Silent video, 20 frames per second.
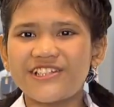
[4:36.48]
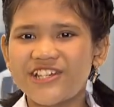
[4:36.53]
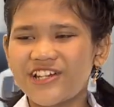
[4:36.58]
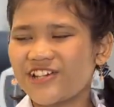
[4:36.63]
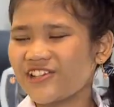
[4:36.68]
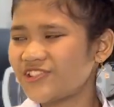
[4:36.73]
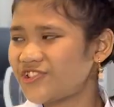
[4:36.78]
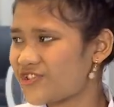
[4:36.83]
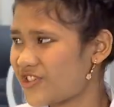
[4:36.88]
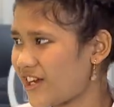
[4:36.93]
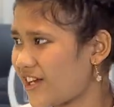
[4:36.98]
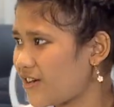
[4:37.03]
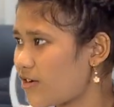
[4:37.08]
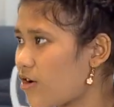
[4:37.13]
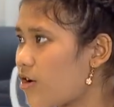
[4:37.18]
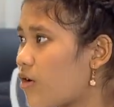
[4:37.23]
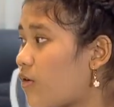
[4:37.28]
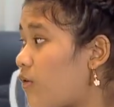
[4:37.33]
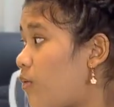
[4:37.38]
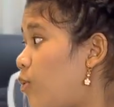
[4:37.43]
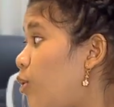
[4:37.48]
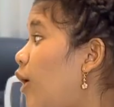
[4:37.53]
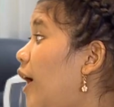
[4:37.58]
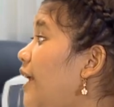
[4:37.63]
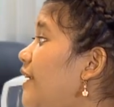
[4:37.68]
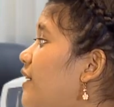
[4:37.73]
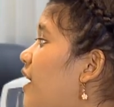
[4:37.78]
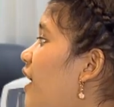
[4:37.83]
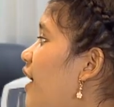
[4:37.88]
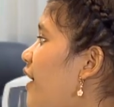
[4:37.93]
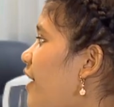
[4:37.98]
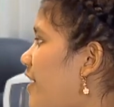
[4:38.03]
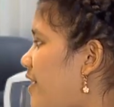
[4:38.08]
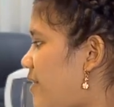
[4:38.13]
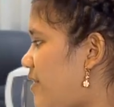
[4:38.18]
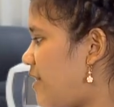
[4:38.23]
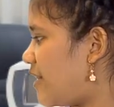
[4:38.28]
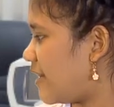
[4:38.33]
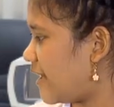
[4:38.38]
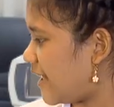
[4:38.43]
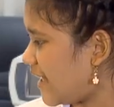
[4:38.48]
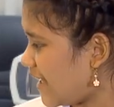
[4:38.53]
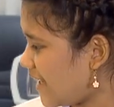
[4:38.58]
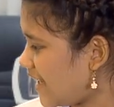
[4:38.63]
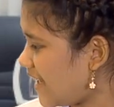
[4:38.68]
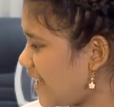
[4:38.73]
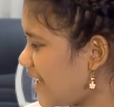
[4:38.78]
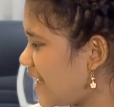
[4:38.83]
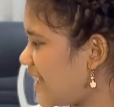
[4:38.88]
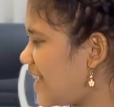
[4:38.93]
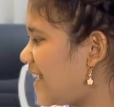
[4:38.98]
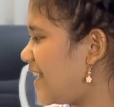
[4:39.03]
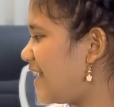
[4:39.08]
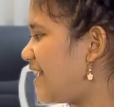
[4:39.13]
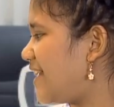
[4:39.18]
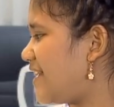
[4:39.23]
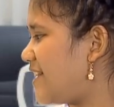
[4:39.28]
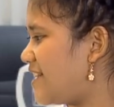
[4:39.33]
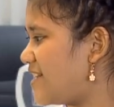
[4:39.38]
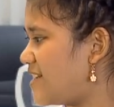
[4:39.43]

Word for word: children, what are these?